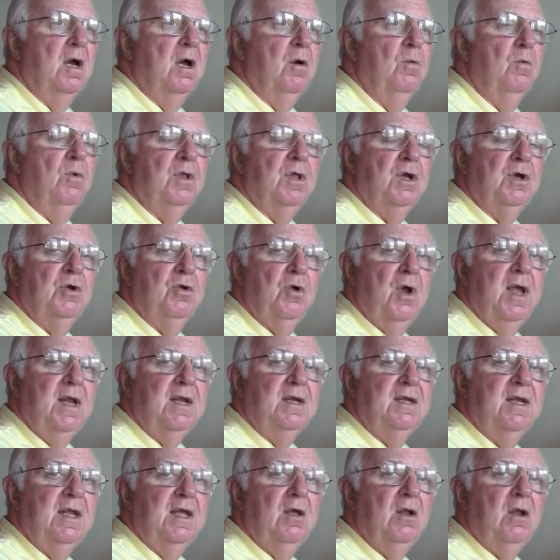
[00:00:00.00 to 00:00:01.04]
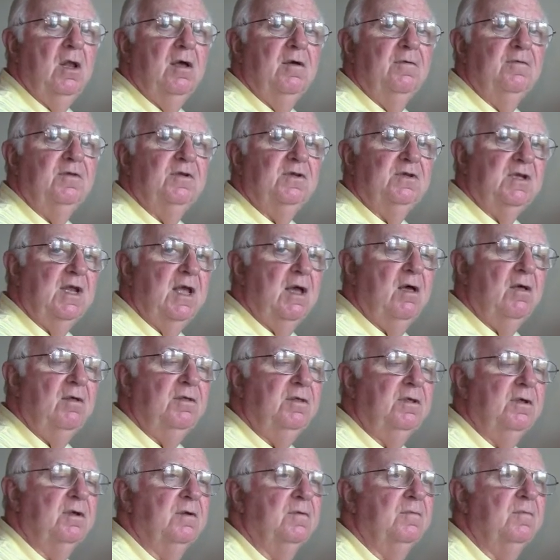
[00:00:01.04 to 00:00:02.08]
with a great deal of
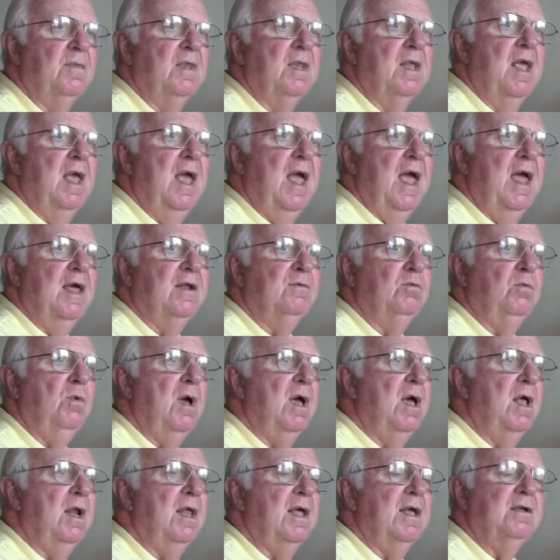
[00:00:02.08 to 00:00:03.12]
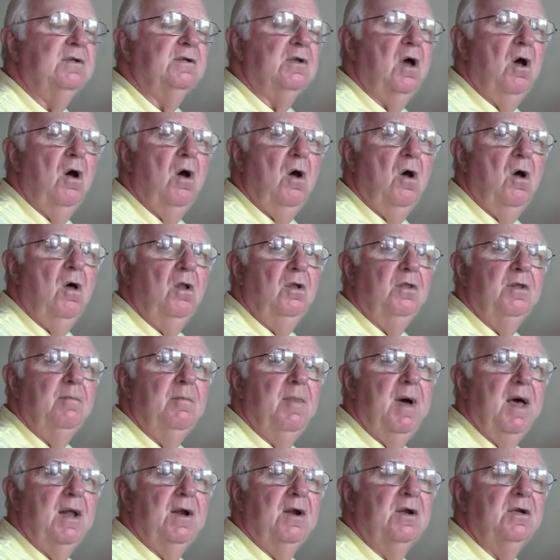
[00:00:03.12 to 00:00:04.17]
stealth, as well as all the
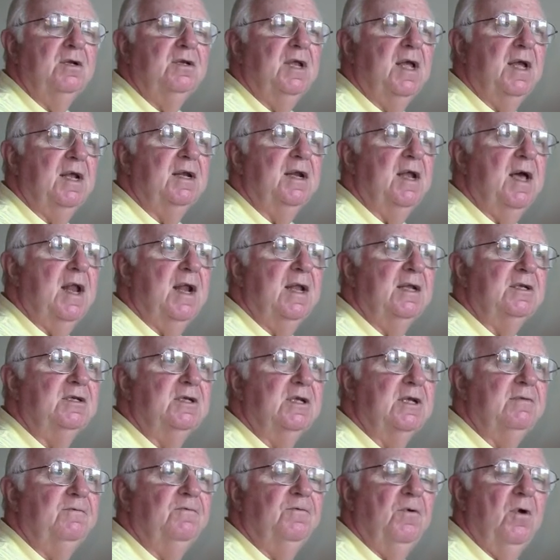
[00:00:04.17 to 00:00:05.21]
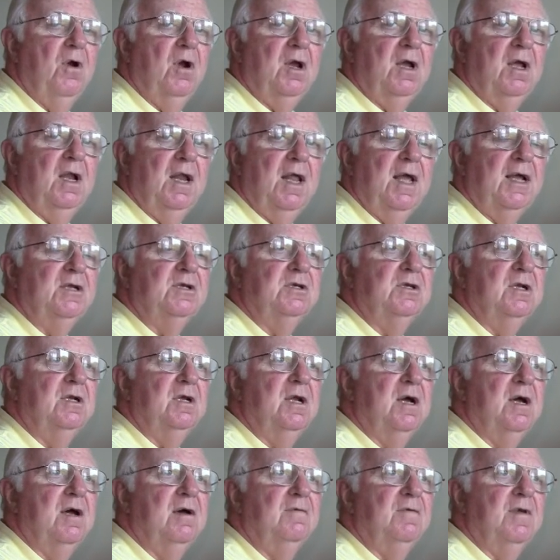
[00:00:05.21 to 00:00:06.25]
modern technology for
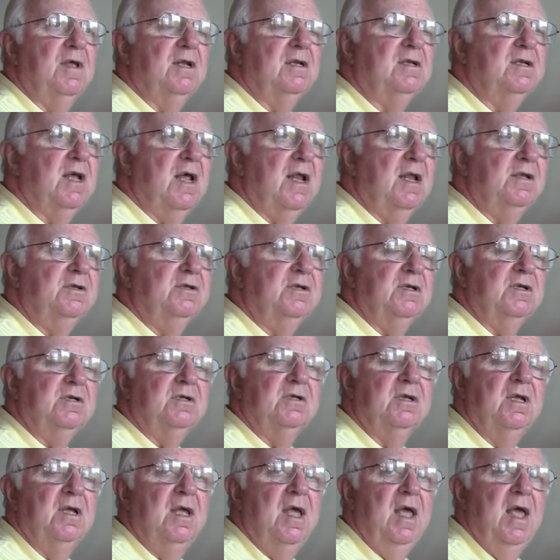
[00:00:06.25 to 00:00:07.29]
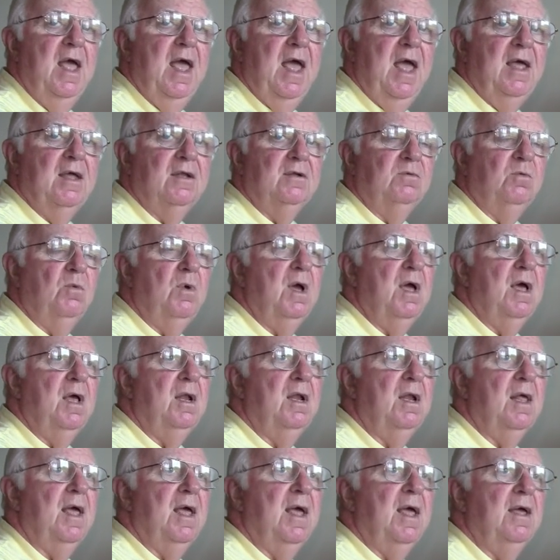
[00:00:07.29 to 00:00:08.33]
collection of intelligence, as
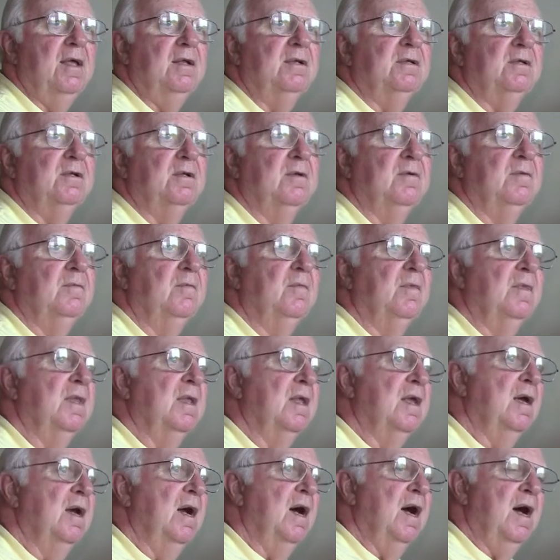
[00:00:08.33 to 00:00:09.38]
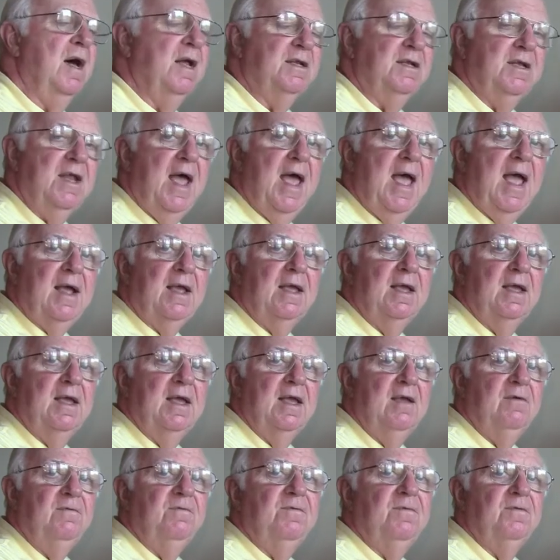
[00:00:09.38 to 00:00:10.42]
well as attack
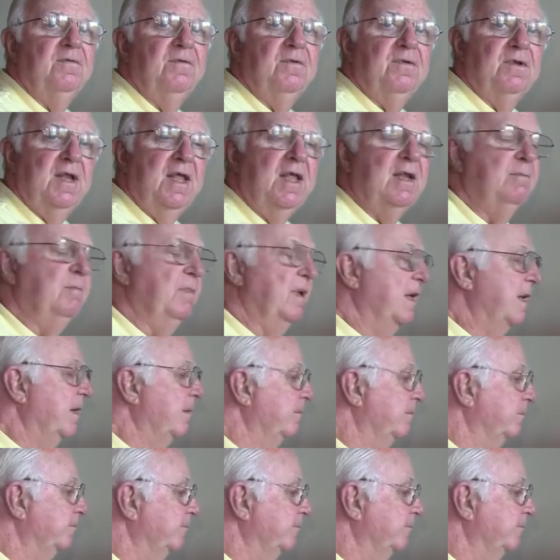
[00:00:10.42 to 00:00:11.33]
if need be.